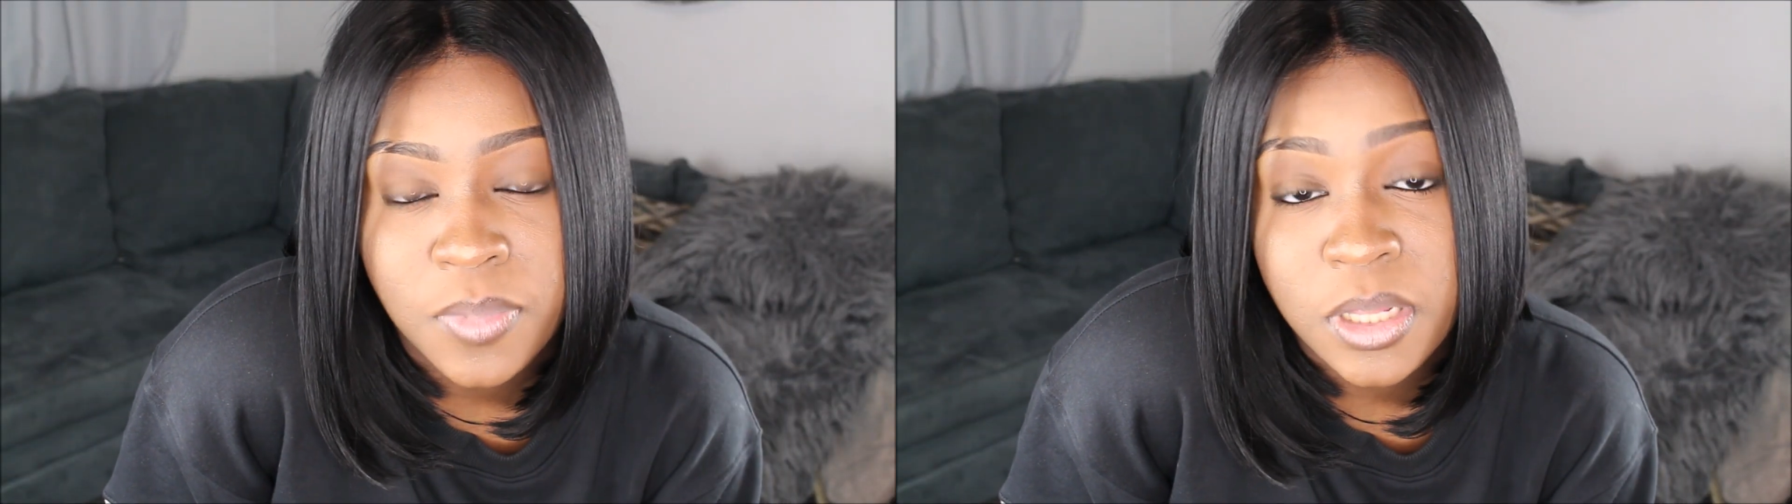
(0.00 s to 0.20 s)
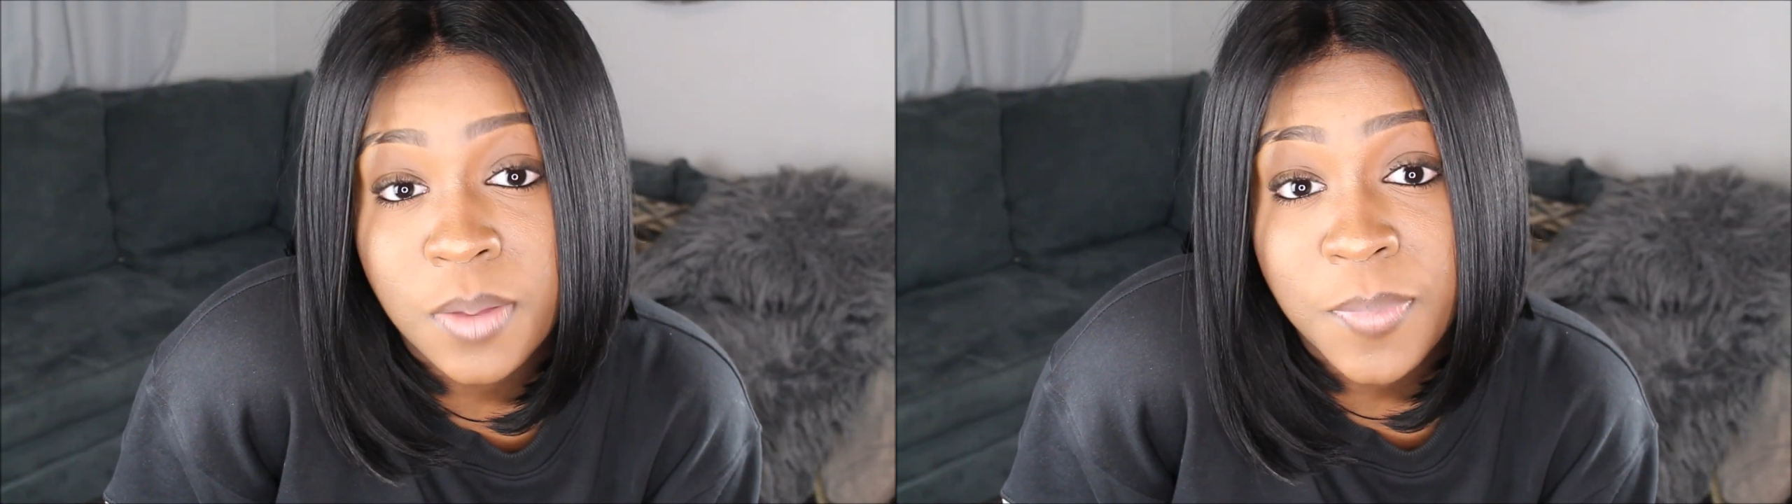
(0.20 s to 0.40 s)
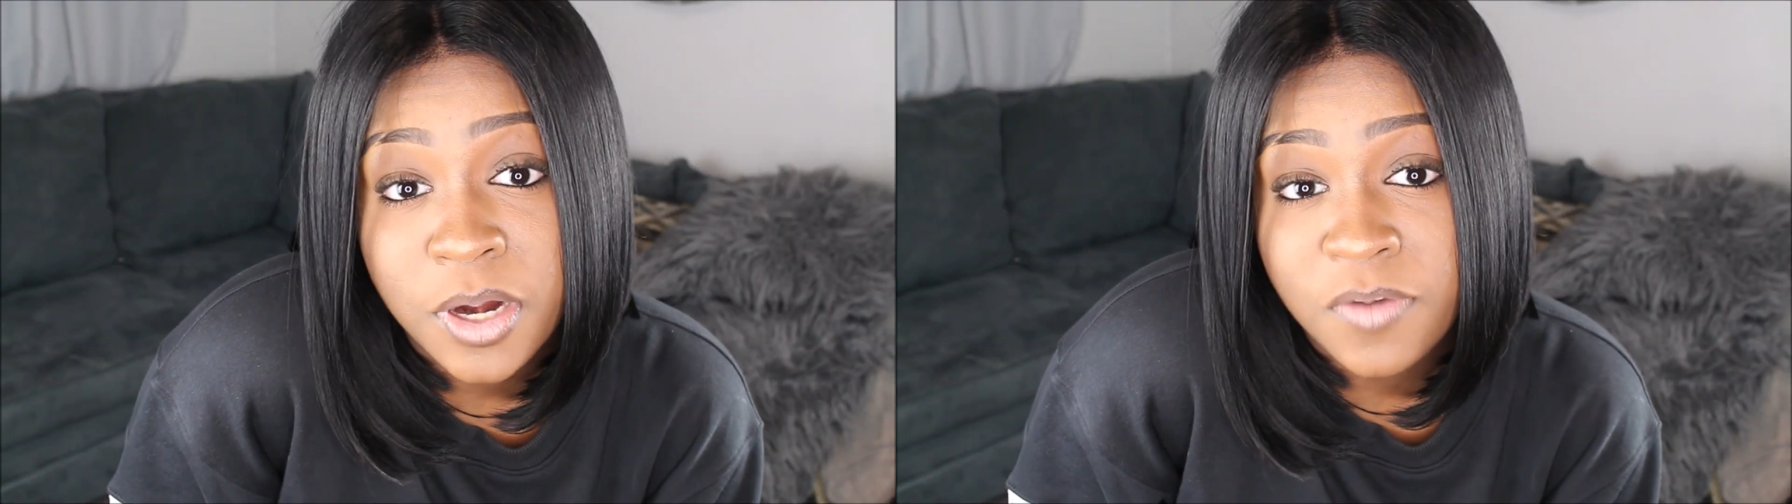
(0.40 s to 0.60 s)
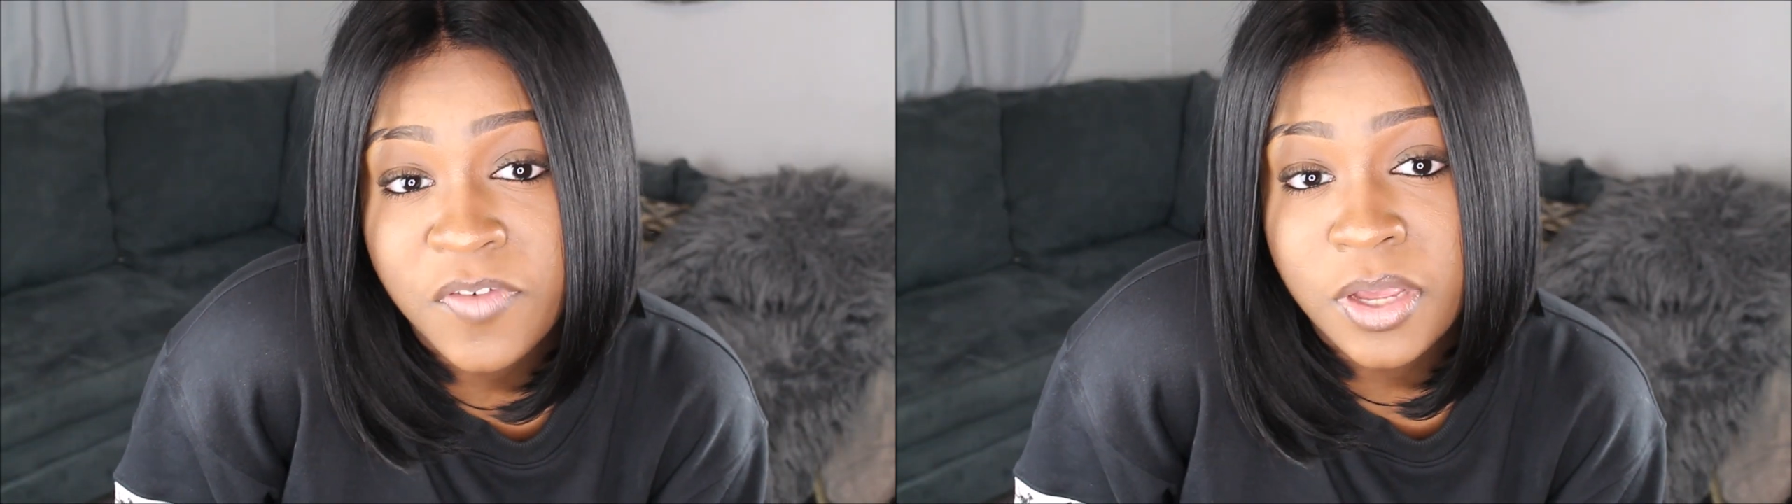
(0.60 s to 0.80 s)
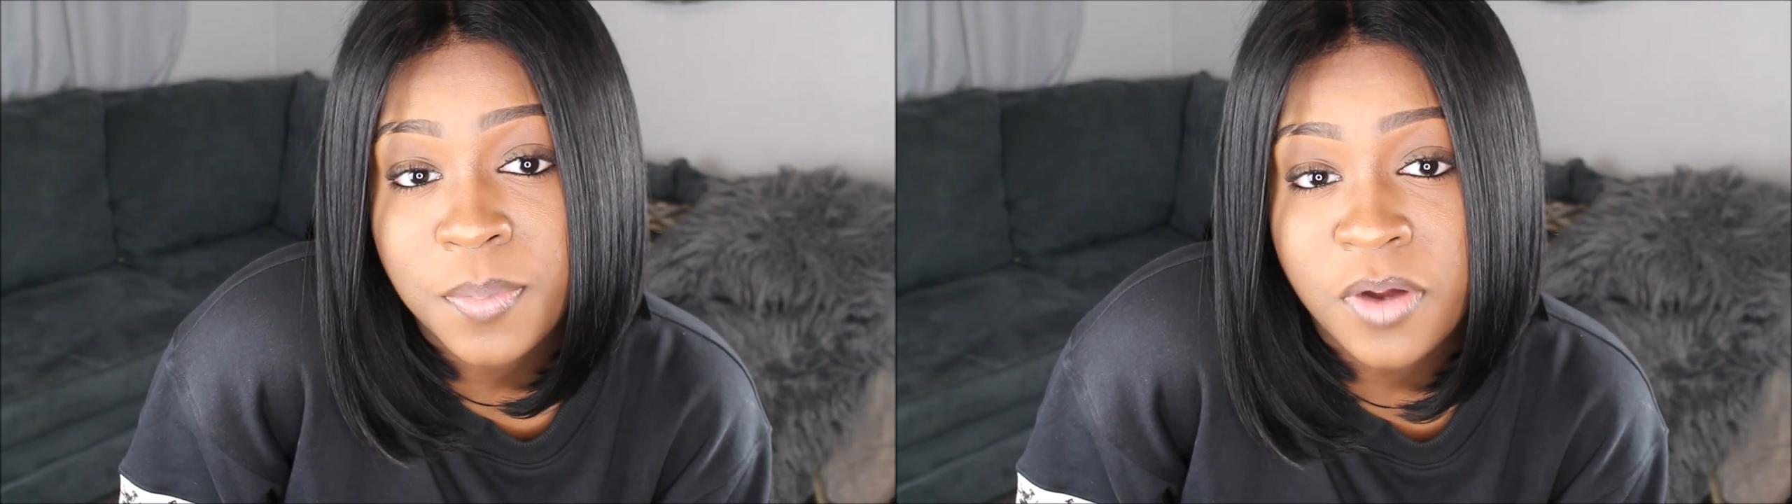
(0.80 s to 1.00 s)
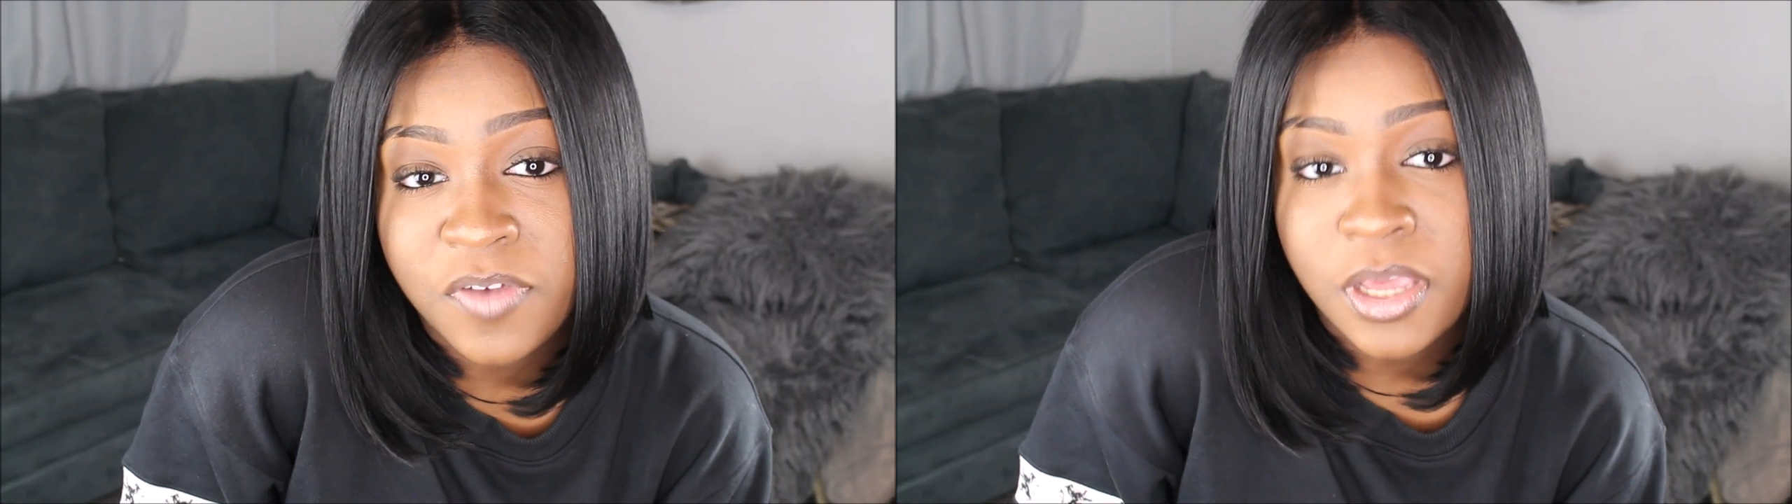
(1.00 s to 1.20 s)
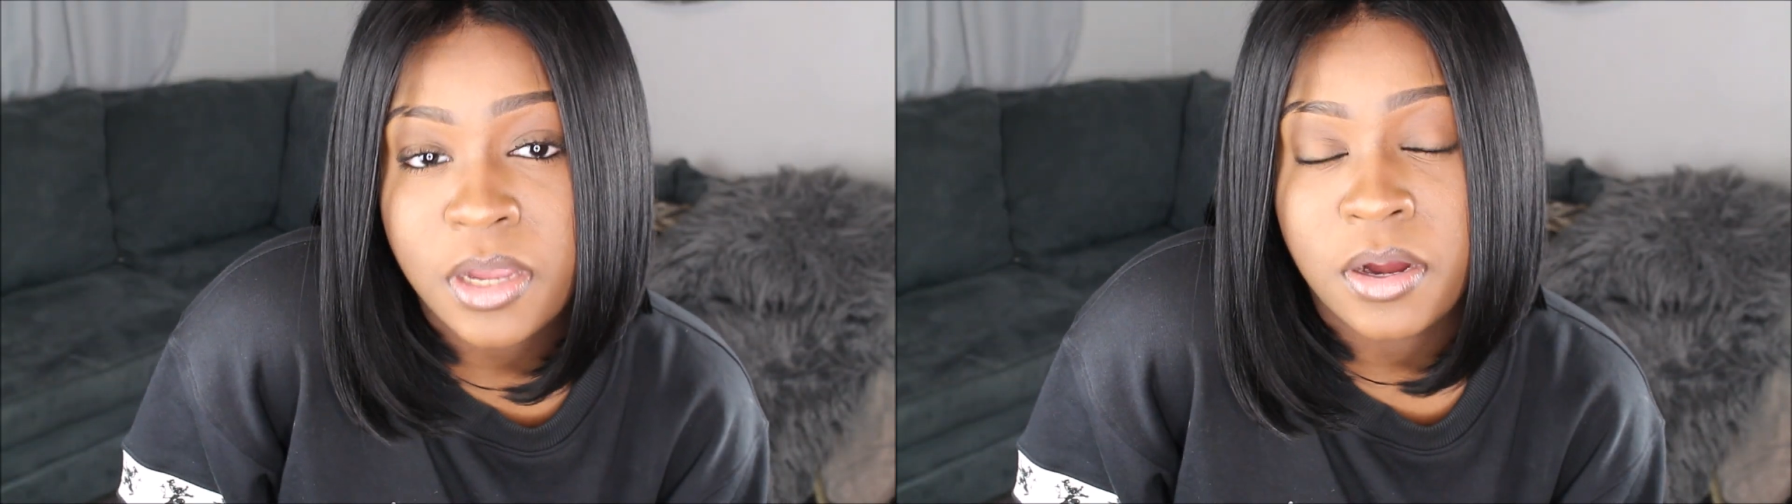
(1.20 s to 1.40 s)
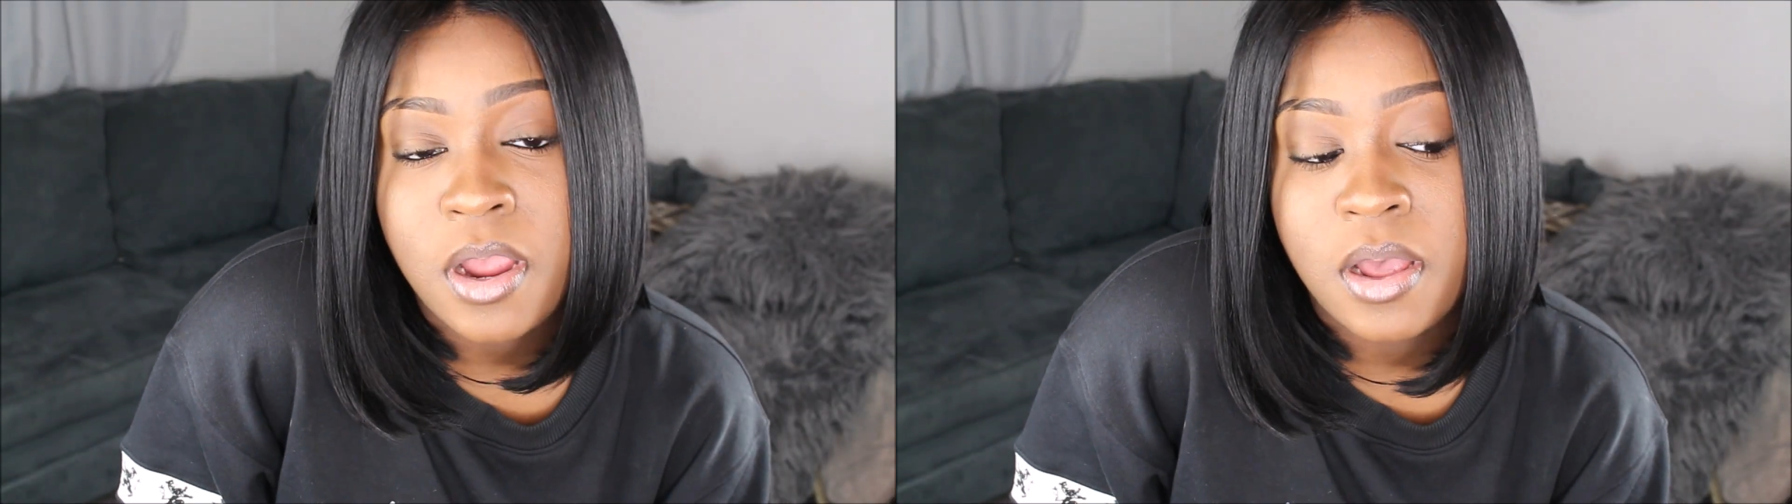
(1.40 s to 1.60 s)
The perfect
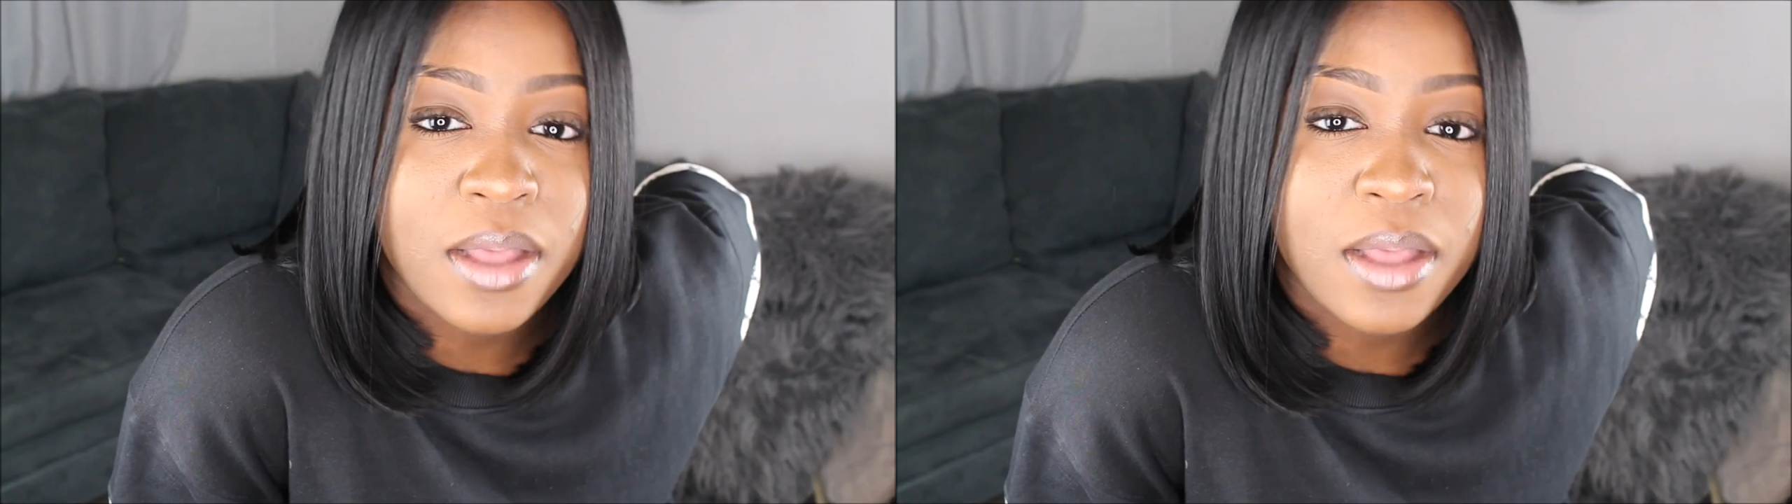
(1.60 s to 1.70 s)
hair.